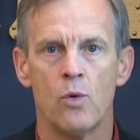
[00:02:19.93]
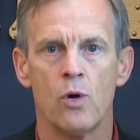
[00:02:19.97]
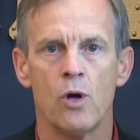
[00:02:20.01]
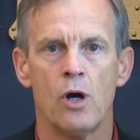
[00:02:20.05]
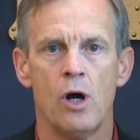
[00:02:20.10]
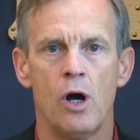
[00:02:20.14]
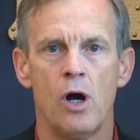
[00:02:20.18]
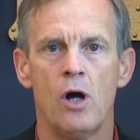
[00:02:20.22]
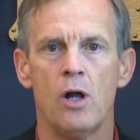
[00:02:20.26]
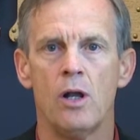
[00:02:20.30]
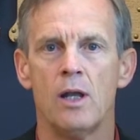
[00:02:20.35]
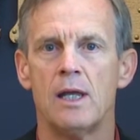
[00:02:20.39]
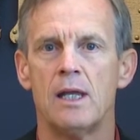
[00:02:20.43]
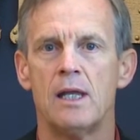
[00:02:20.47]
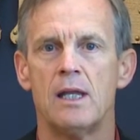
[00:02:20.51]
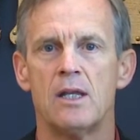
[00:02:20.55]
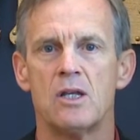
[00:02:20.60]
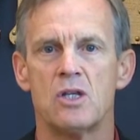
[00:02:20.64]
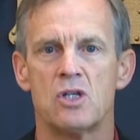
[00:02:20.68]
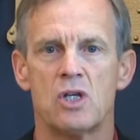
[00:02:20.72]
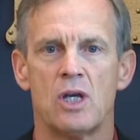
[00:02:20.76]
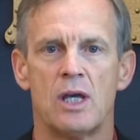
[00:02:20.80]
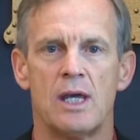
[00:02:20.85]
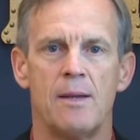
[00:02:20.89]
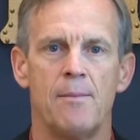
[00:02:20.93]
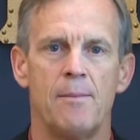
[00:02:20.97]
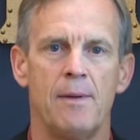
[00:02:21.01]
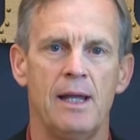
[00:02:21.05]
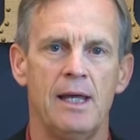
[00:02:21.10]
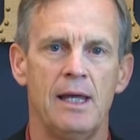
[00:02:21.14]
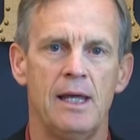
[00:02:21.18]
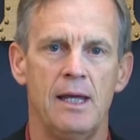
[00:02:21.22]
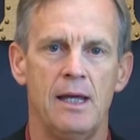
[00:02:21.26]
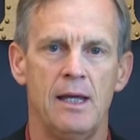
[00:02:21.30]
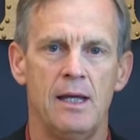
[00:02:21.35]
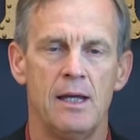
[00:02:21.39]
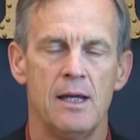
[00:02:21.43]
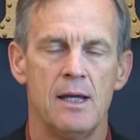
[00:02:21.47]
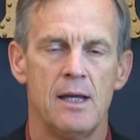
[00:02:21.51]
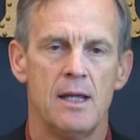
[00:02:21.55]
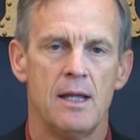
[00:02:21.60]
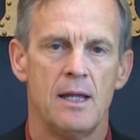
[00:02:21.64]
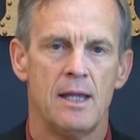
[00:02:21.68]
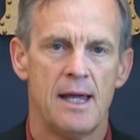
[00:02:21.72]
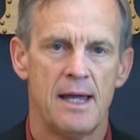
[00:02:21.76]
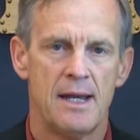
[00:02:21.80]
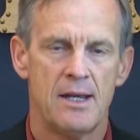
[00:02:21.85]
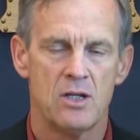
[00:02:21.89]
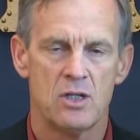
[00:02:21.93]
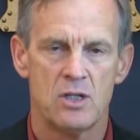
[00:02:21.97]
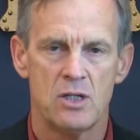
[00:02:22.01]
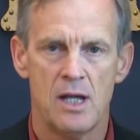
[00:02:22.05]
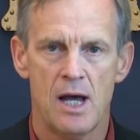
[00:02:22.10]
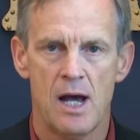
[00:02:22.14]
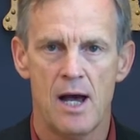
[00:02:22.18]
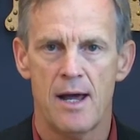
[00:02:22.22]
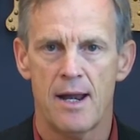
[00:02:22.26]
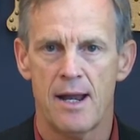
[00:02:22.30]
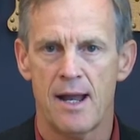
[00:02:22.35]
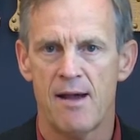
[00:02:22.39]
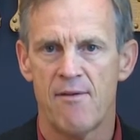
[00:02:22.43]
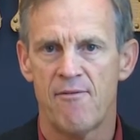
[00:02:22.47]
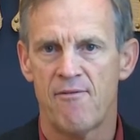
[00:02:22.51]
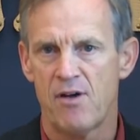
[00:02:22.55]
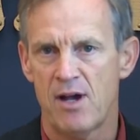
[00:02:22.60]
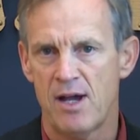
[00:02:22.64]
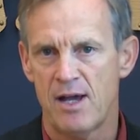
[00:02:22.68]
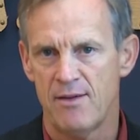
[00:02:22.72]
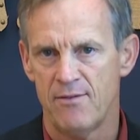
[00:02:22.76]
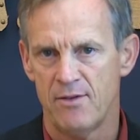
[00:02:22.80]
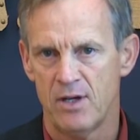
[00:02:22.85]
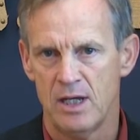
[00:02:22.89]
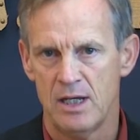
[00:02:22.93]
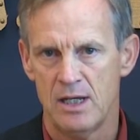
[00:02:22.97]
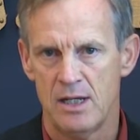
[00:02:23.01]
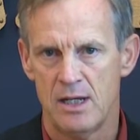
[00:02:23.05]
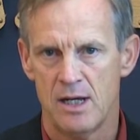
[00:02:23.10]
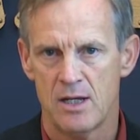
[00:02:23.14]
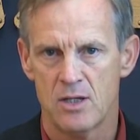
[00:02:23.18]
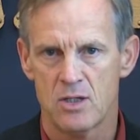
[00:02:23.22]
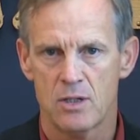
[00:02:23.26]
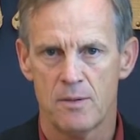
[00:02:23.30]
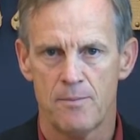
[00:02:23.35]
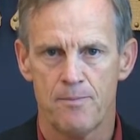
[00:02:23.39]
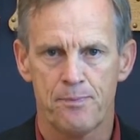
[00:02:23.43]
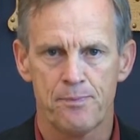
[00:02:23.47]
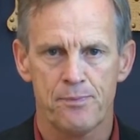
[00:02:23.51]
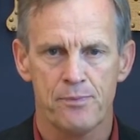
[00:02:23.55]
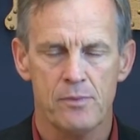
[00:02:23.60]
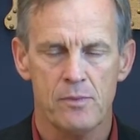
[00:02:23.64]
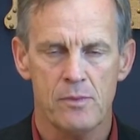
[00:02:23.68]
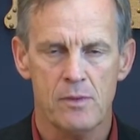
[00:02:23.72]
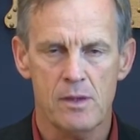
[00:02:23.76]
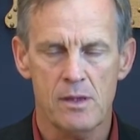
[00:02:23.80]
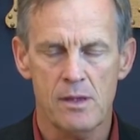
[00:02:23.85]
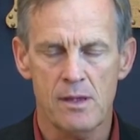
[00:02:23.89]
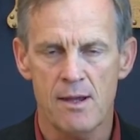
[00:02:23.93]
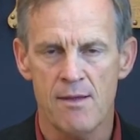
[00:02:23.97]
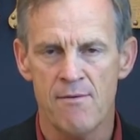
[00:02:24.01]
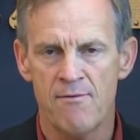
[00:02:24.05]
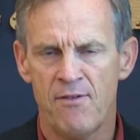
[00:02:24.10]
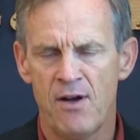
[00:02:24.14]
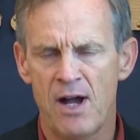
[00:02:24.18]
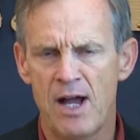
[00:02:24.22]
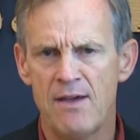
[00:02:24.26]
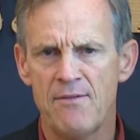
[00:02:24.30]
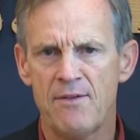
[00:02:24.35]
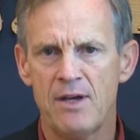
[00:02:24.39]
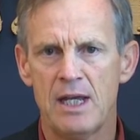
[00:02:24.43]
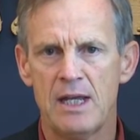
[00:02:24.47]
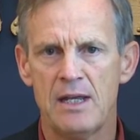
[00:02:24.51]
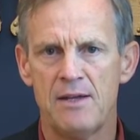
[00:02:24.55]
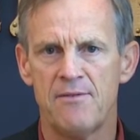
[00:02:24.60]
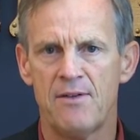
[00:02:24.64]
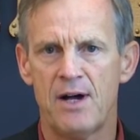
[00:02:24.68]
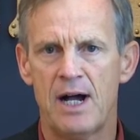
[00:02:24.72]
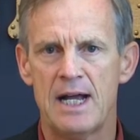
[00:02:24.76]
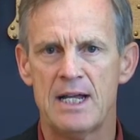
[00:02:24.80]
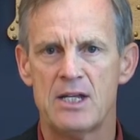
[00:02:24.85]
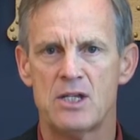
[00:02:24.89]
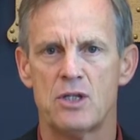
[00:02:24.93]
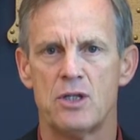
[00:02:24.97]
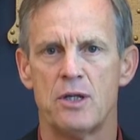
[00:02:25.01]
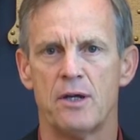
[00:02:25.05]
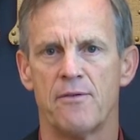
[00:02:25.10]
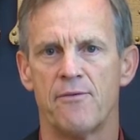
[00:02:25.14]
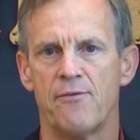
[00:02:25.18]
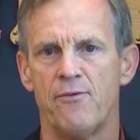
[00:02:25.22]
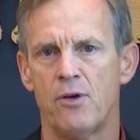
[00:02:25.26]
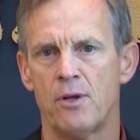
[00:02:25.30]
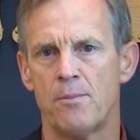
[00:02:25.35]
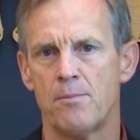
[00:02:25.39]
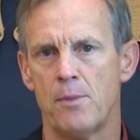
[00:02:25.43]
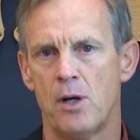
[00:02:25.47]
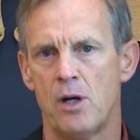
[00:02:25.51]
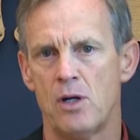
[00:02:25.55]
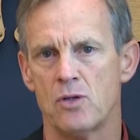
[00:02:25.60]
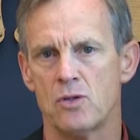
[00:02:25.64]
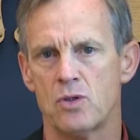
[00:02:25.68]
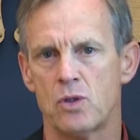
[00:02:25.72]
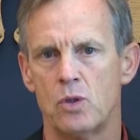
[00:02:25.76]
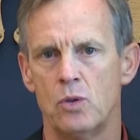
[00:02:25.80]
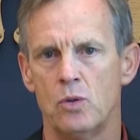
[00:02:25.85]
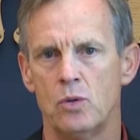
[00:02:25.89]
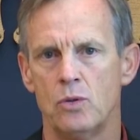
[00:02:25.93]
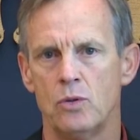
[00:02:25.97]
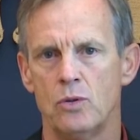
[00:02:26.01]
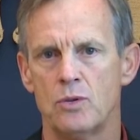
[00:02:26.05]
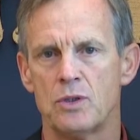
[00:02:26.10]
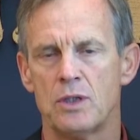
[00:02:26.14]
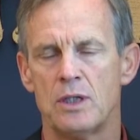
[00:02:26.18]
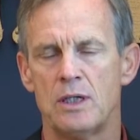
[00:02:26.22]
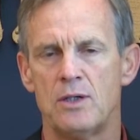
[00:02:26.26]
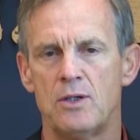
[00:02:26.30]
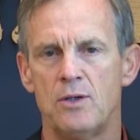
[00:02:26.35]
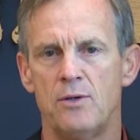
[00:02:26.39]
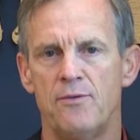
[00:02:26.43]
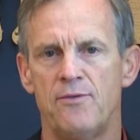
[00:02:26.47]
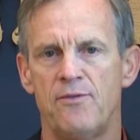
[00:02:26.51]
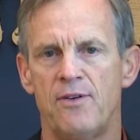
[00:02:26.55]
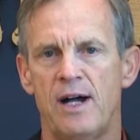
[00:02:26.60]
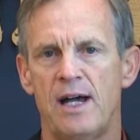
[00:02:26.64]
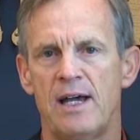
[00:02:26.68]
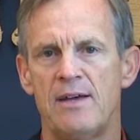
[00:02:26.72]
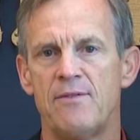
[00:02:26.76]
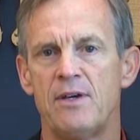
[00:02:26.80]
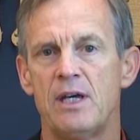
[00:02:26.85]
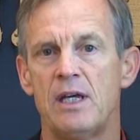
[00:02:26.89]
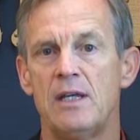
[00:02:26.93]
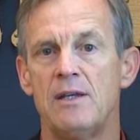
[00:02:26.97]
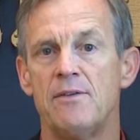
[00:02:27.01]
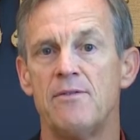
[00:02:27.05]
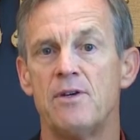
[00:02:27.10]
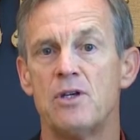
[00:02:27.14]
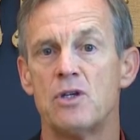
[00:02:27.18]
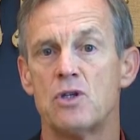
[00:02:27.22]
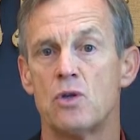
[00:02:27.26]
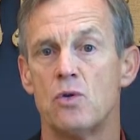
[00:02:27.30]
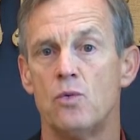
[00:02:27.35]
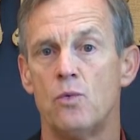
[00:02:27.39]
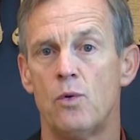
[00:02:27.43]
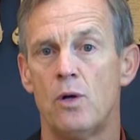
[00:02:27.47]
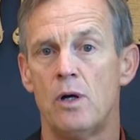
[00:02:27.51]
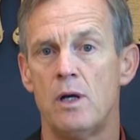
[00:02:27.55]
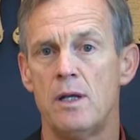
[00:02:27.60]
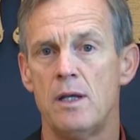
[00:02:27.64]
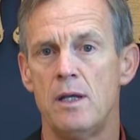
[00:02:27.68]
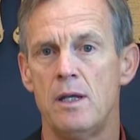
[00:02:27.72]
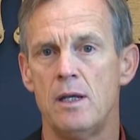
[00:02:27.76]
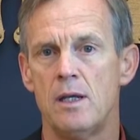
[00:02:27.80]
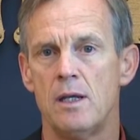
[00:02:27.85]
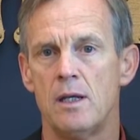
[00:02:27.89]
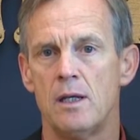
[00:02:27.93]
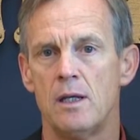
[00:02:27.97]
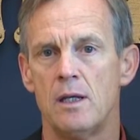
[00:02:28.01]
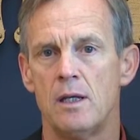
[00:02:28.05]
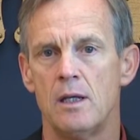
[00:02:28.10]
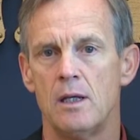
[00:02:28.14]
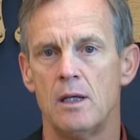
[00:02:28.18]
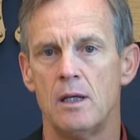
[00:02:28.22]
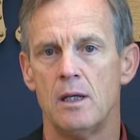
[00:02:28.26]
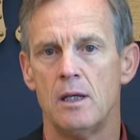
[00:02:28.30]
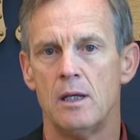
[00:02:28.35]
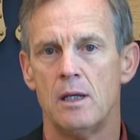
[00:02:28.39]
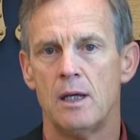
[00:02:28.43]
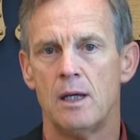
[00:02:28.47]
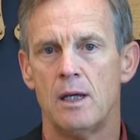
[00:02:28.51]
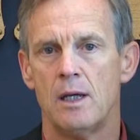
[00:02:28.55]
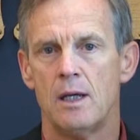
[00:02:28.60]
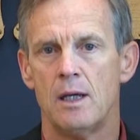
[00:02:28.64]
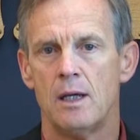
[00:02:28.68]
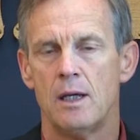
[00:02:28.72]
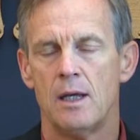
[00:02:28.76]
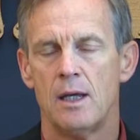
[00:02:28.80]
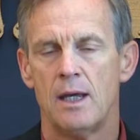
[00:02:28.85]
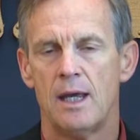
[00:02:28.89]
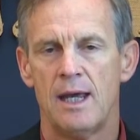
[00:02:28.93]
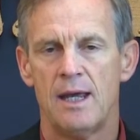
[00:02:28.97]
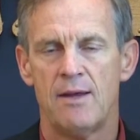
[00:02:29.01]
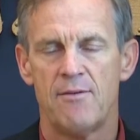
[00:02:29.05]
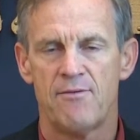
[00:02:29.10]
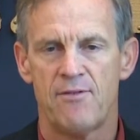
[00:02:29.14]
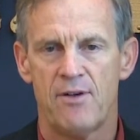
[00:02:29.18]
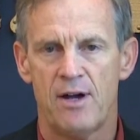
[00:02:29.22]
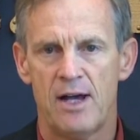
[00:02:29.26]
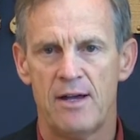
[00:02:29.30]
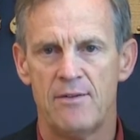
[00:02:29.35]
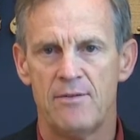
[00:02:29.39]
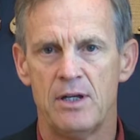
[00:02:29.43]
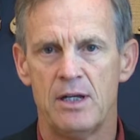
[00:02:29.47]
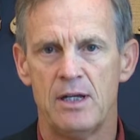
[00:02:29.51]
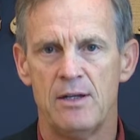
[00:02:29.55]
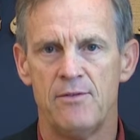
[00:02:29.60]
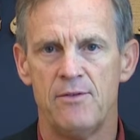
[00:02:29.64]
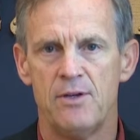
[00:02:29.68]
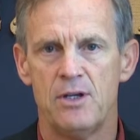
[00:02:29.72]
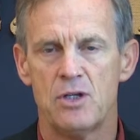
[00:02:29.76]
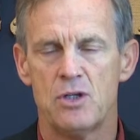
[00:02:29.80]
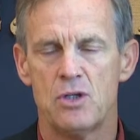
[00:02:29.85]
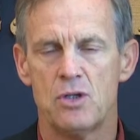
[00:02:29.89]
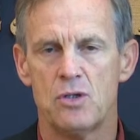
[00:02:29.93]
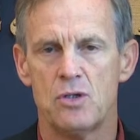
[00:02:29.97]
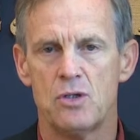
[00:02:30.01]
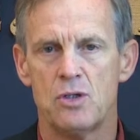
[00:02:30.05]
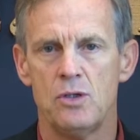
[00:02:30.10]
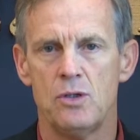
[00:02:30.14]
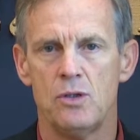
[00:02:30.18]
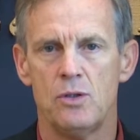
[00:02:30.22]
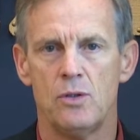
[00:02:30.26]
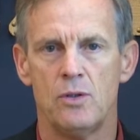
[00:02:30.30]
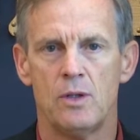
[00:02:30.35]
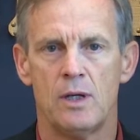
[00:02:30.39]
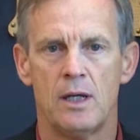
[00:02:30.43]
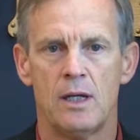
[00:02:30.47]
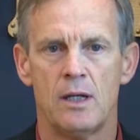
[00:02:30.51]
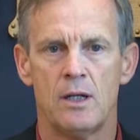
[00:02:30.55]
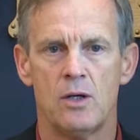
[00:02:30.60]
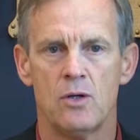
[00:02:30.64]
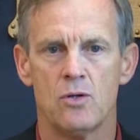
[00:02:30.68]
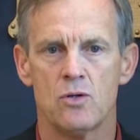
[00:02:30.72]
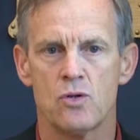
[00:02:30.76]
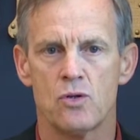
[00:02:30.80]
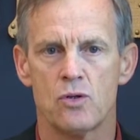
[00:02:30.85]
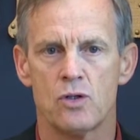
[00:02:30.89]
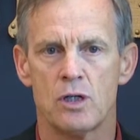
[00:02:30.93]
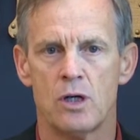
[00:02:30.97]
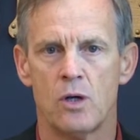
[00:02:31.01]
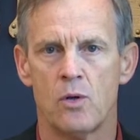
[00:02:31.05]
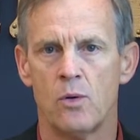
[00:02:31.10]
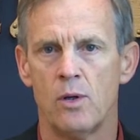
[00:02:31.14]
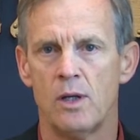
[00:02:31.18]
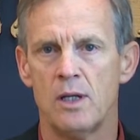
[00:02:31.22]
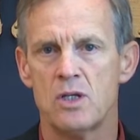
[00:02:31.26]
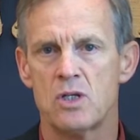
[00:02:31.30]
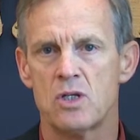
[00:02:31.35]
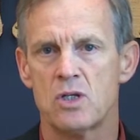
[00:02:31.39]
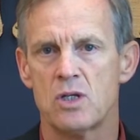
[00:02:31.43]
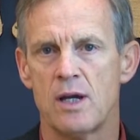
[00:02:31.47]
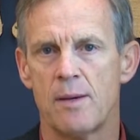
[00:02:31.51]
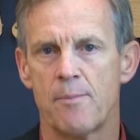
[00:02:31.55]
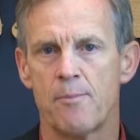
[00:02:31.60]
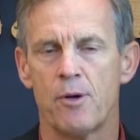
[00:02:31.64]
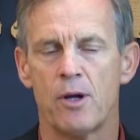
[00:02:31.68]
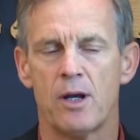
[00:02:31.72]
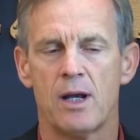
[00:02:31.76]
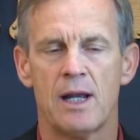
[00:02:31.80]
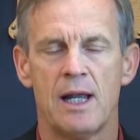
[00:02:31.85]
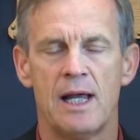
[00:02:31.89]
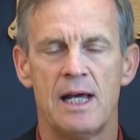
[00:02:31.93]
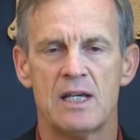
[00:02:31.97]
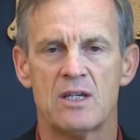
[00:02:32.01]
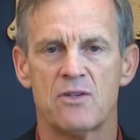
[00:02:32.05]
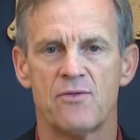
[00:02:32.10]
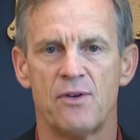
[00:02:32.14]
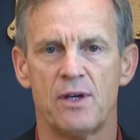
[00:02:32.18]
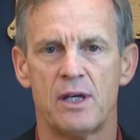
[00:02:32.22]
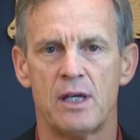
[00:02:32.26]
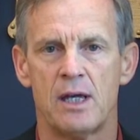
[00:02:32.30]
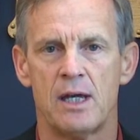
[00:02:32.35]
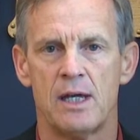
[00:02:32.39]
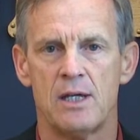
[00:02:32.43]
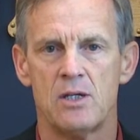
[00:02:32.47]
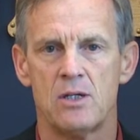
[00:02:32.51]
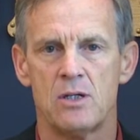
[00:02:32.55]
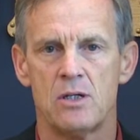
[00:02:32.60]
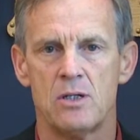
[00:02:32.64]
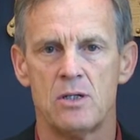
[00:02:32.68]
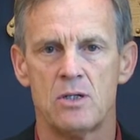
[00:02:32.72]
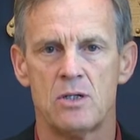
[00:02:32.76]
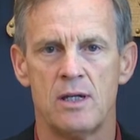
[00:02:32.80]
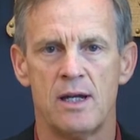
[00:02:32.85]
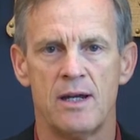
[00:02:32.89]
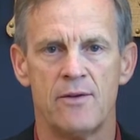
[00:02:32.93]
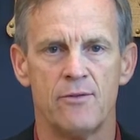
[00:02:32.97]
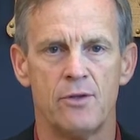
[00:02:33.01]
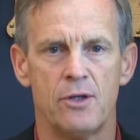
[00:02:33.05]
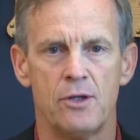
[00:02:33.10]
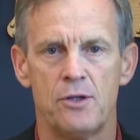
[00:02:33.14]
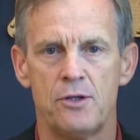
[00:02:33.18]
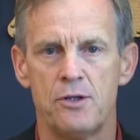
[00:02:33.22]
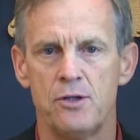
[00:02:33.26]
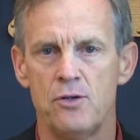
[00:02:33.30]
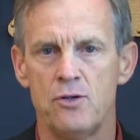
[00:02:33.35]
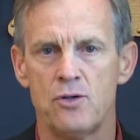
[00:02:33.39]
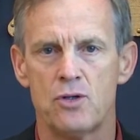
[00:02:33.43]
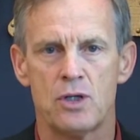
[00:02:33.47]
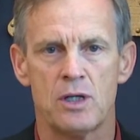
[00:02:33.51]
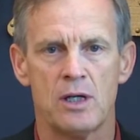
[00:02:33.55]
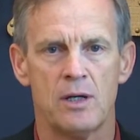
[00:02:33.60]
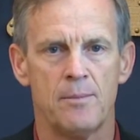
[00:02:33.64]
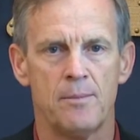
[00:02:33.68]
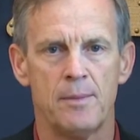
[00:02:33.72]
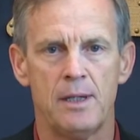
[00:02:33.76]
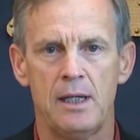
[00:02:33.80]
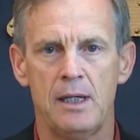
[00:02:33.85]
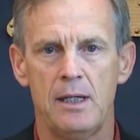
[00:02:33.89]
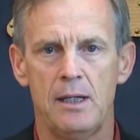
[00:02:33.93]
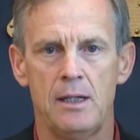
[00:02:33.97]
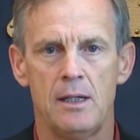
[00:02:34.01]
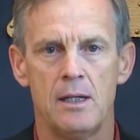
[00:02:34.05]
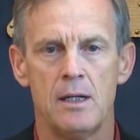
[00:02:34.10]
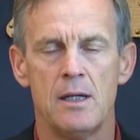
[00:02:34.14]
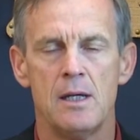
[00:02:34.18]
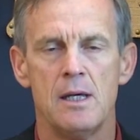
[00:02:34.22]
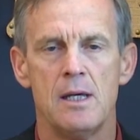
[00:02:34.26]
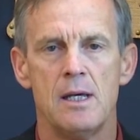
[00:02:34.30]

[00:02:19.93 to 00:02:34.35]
We're all in the same league. That is not how 5A does it. 5A divides their football schools into 5A Division I and 5A Division II, and those are totally separate classifications. Never the two shall meet.